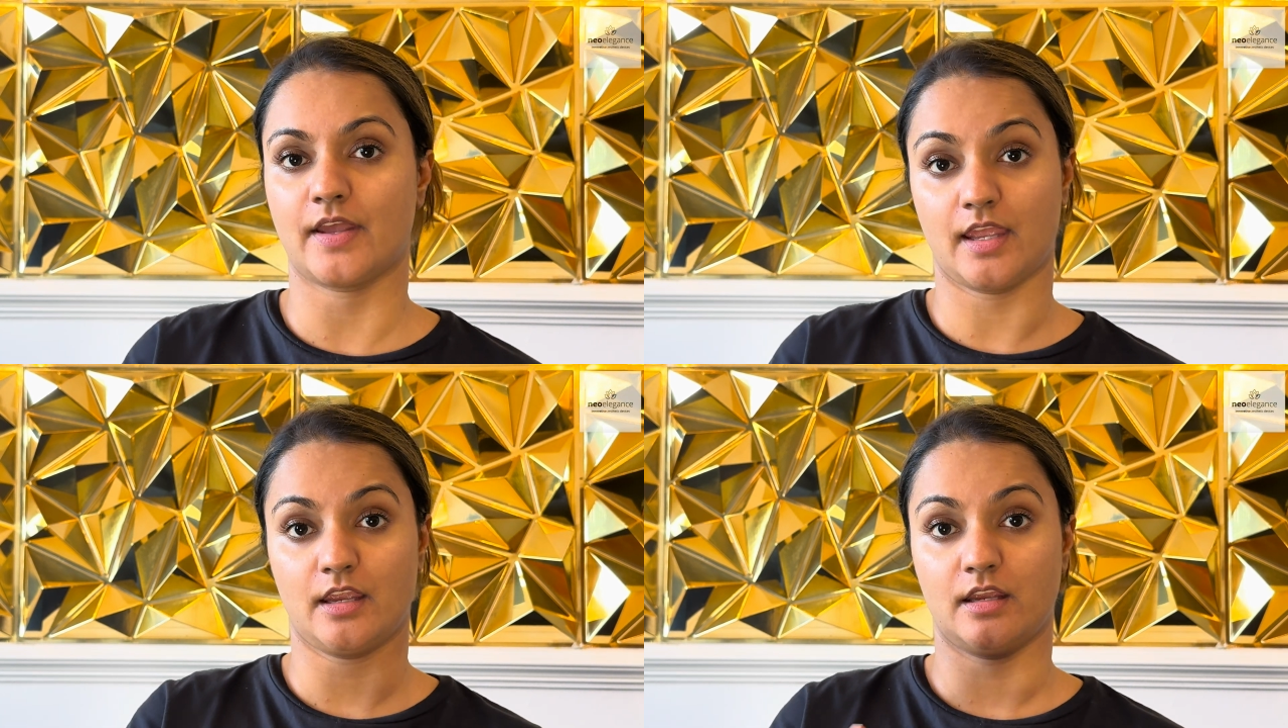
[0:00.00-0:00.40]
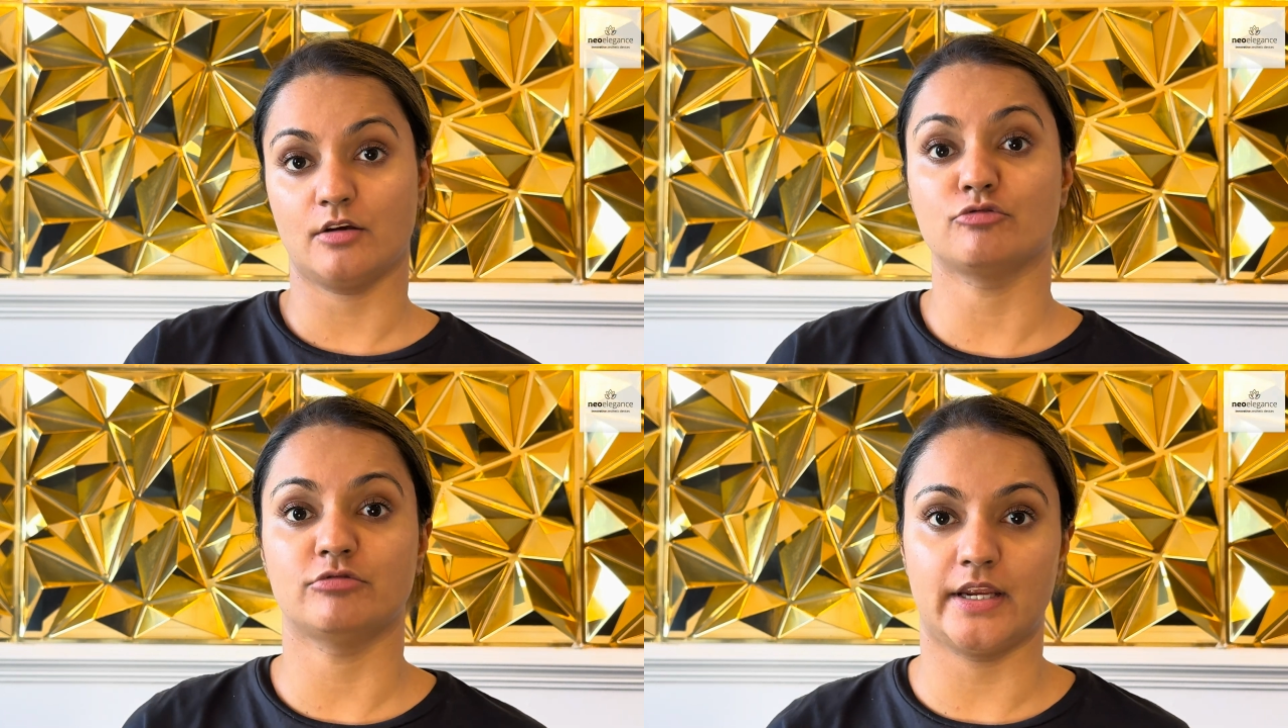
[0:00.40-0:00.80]
a
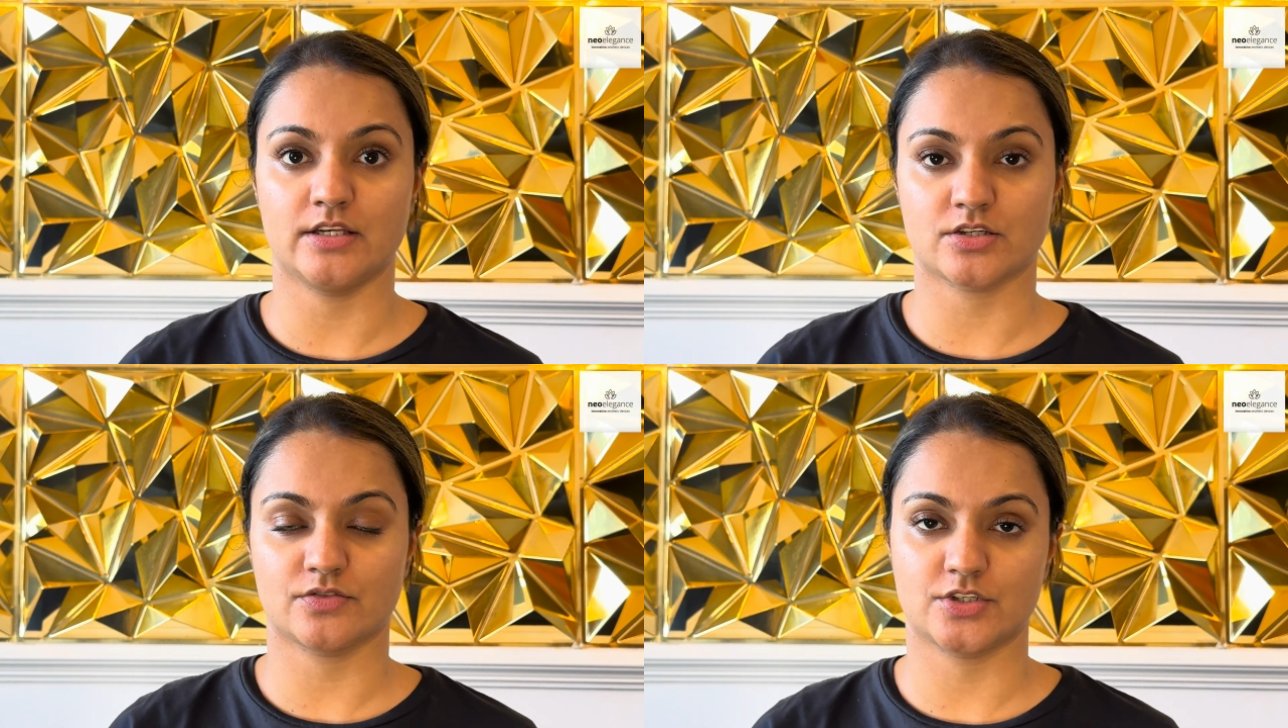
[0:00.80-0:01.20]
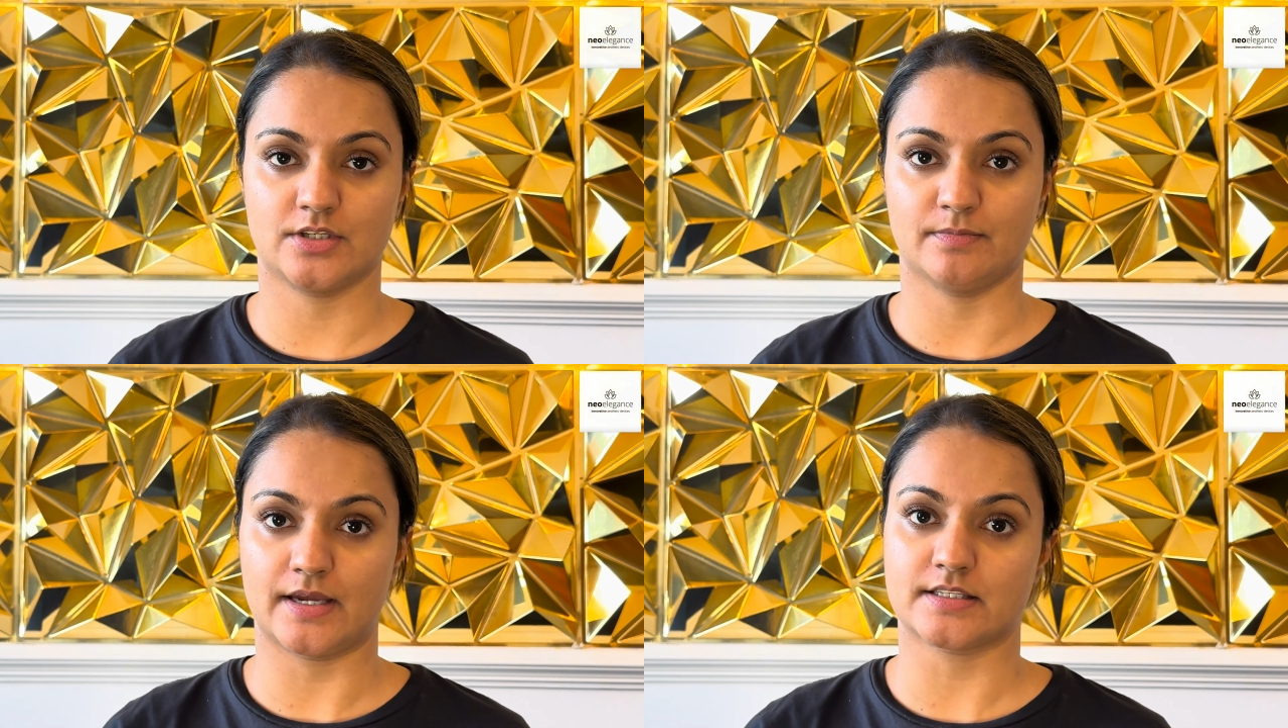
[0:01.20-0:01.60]
range of
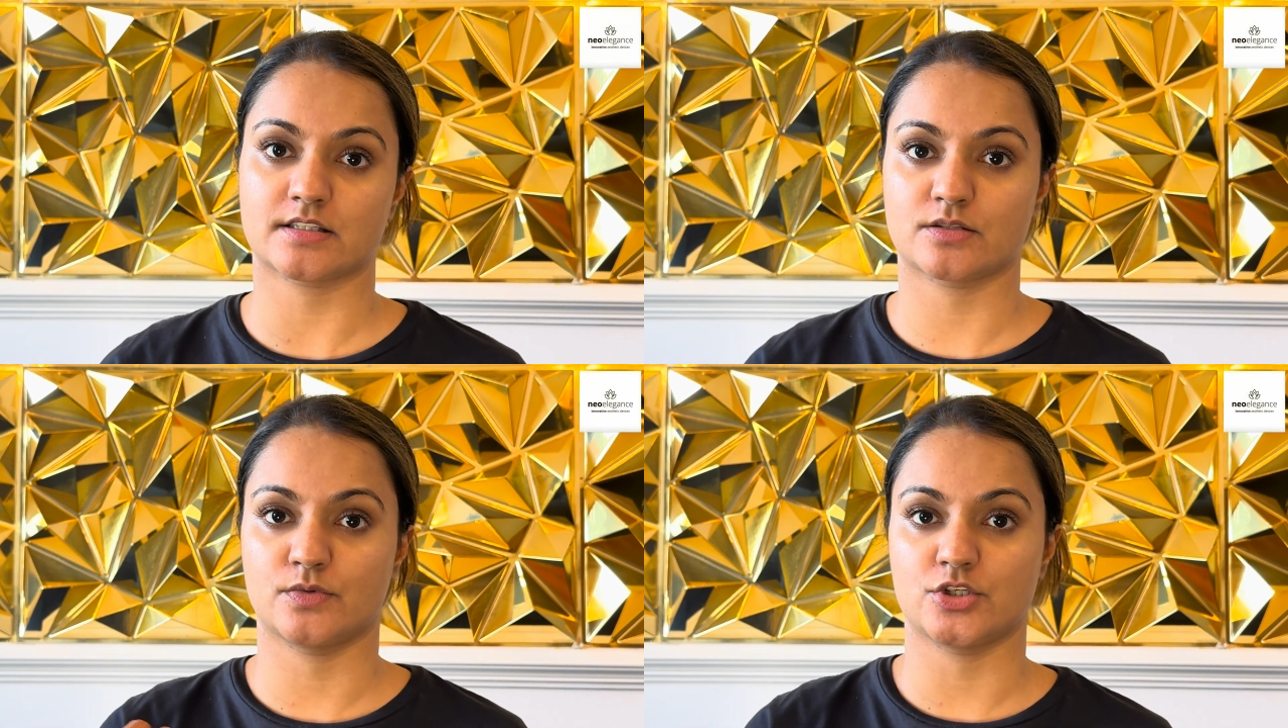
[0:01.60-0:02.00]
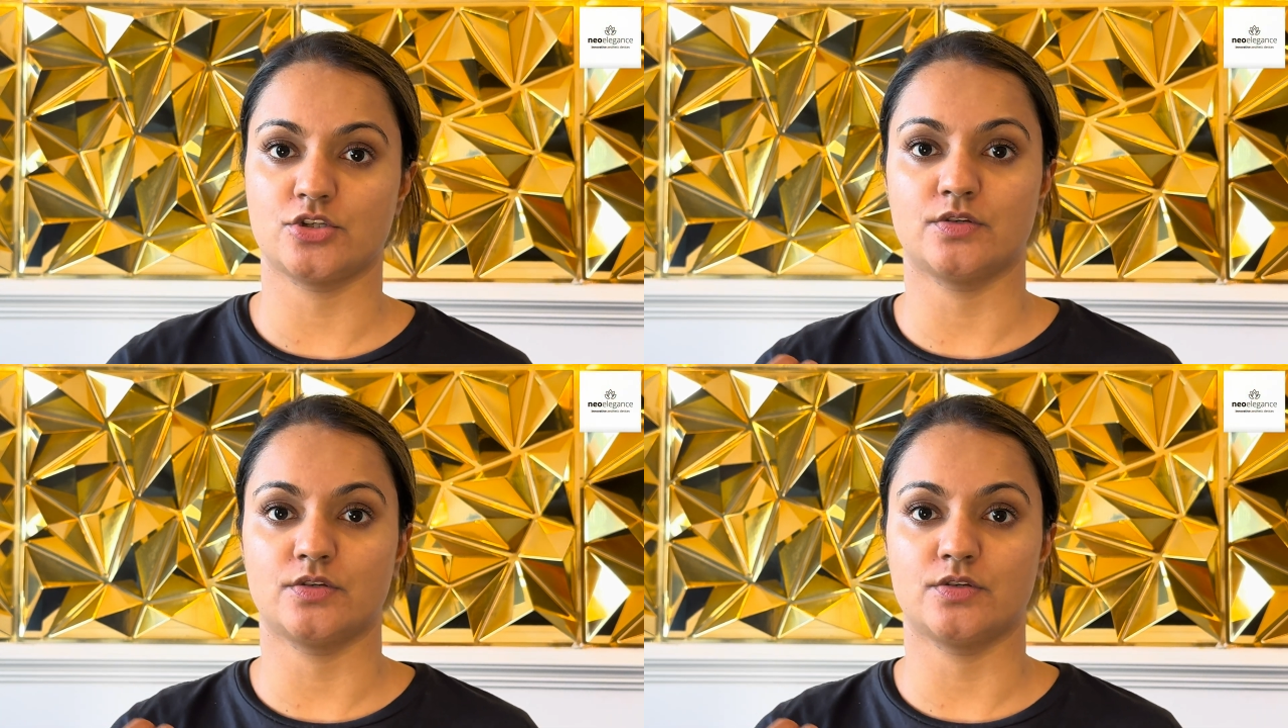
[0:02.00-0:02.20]
sheet masks which you